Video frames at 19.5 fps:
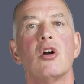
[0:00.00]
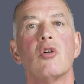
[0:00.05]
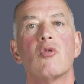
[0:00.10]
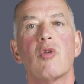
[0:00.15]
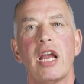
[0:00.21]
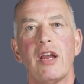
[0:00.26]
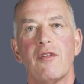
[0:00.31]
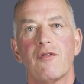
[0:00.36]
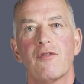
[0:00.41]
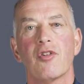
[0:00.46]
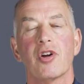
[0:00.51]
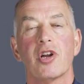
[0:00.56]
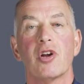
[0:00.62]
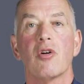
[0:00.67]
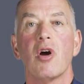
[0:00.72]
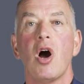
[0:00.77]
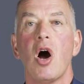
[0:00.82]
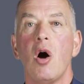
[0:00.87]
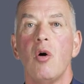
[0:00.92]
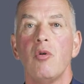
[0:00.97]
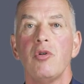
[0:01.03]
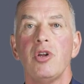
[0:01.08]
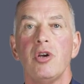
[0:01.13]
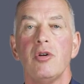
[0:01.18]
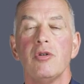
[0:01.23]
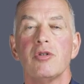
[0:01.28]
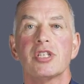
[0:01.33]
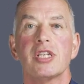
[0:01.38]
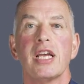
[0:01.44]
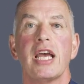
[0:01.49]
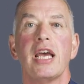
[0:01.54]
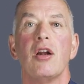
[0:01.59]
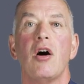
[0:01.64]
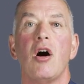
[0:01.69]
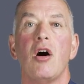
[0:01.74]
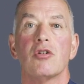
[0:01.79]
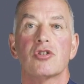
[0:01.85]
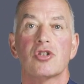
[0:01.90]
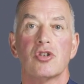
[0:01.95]
great for your own use and
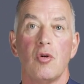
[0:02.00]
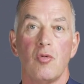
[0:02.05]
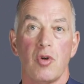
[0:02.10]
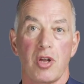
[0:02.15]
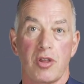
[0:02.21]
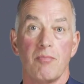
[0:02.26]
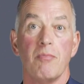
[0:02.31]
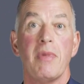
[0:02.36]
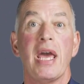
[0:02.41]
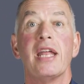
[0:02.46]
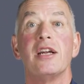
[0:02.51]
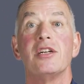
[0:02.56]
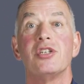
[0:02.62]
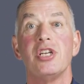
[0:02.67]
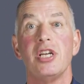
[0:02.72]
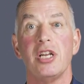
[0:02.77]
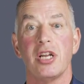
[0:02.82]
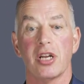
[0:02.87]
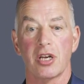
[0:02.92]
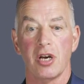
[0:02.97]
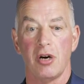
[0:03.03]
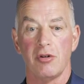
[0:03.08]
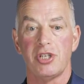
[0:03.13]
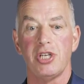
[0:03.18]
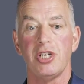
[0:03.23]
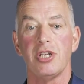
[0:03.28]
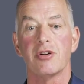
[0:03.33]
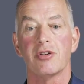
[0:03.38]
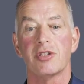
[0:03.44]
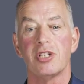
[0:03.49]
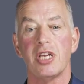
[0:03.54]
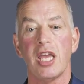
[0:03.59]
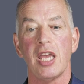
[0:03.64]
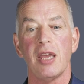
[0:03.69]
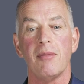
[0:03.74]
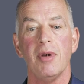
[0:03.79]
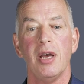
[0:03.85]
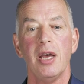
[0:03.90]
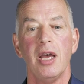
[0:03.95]
also with managing and coaching your
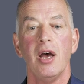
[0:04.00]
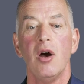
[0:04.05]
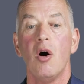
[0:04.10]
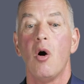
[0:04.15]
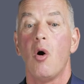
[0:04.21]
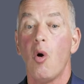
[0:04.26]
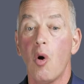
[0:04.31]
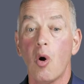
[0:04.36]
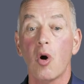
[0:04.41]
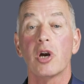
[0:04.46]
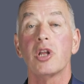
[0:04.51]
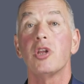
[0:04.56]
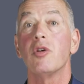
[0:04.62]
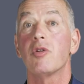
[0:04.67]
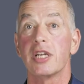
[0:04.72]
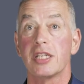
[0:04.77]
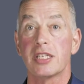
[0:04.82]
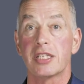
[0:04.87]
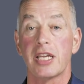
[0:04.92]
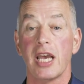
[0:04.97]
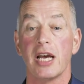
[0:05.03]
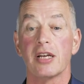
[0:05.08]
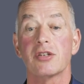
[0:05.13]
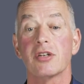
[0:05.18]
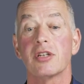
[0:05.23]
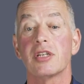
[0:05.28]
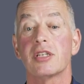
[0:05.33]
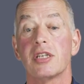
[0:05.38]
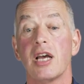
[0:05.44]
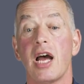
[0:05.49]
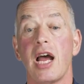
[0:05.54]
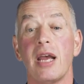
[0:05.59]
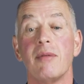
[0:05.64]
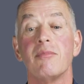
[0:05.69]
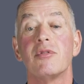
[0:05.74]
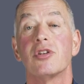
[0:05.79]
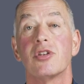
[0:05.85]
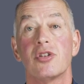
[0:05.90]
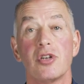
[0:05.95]
team, or you can schedule a
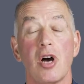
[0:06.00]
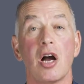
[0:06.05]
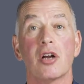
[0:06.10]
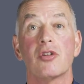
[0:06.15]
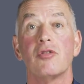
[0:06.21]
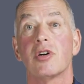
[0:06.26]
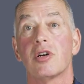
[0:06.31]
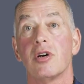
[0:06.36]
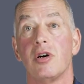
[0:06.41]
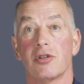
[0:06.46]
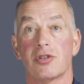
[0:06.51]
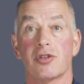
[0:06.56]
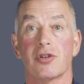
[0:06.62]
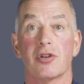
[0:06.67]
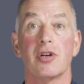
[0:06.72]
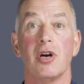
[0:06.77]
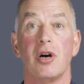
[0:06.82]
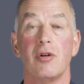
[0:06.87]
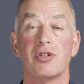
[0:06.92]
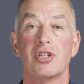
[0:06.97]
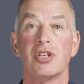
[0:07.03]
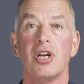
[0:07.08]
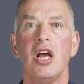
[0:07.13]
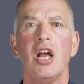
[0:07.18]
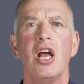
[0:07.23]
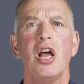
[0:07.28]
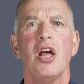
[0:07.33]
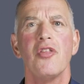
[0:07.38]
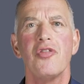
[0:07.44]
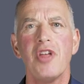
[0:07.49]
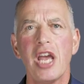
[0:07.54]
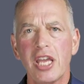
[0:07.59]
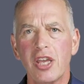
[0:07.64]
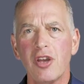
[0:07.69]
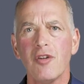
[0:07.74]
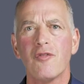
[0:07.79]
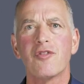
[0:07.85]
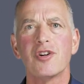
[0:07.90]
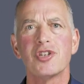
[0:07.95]
time to talk to a culture coach.
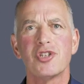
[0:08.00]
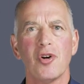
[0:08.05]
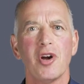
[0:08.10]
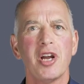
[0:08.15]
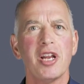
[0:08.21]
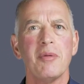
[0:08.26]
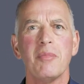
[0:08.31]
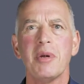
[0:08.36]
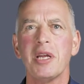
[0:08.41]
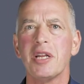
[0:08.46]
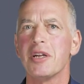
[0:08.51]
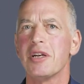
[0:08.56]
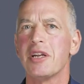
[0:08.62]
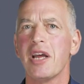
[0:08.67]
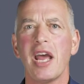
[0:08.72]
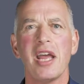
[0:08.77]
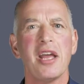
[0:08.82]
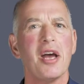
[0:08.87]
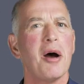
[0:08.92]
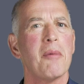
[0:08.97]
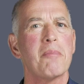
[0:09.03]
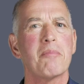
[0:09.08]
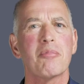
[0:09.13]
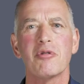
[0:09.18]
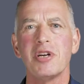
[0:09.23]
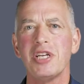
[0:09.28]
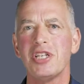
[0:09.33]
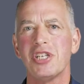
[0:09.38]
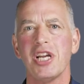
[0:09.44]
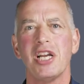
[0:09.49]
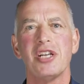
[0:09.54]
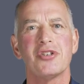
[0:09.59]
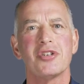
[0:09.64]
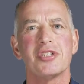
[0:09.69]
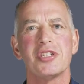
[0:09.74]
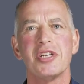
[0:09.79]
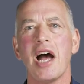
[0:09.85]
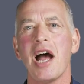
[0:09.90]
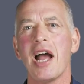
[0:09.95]
Thank you for joining me today. Appreciate
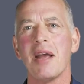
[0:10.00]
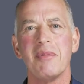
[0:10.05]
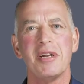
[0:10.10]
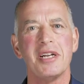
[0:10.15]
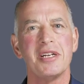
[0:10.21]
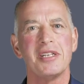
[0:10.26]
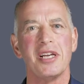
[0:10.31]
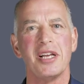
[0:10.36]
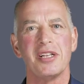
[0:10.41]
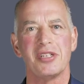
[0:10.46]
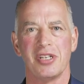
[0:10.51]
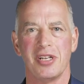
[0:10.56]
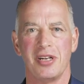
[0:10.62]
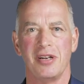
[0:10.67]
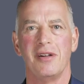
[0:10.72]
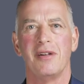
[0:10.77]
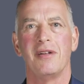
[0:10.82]
your time and attention.